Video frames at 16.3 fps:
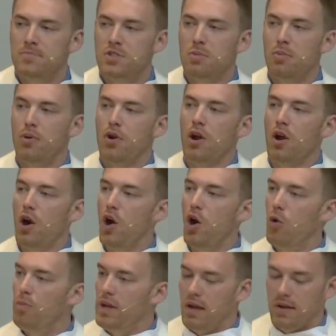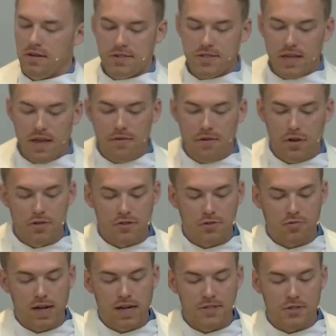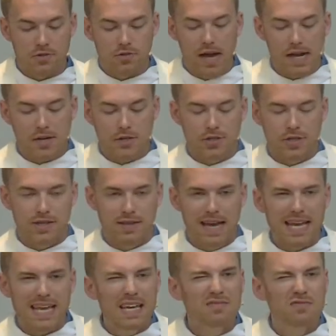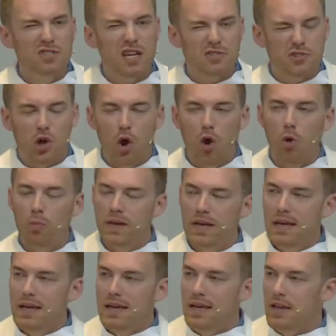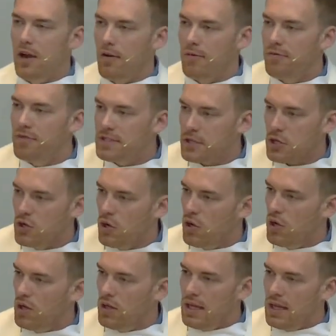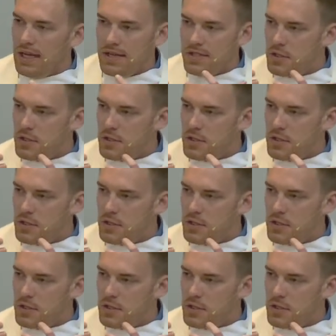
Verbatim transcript: to put our hope in our Savior's resurrection that gives us hope in our physical,